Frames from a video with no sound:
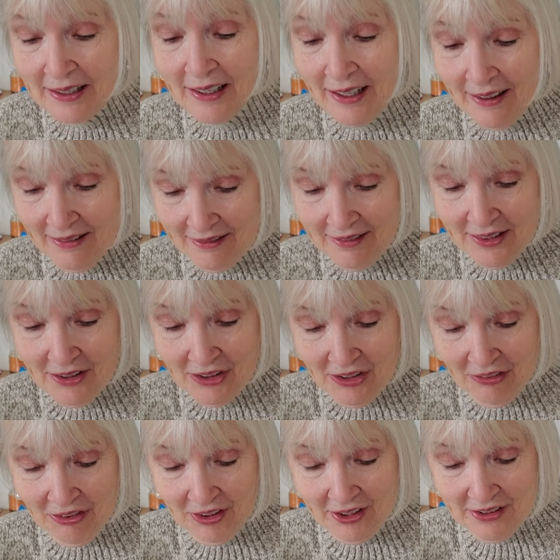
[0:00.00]
Yeah, there are
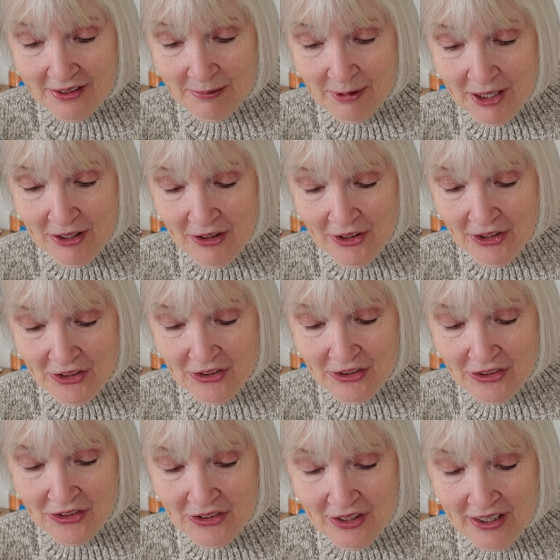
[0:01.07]
definitely some
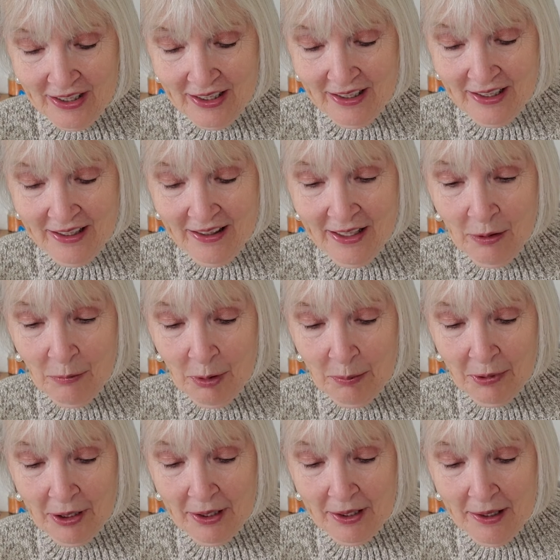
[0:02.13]
characters that will
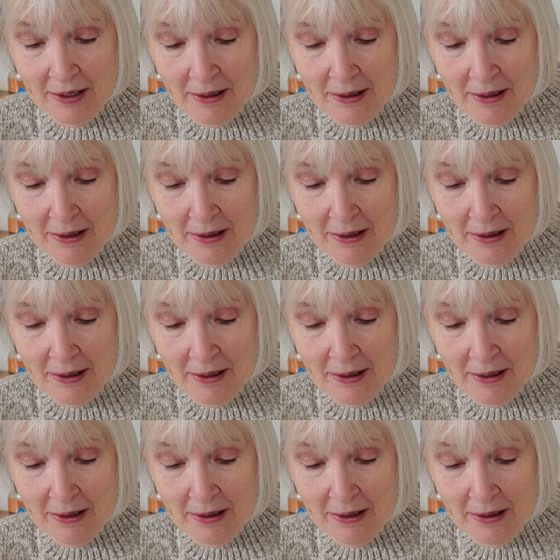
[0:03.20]
be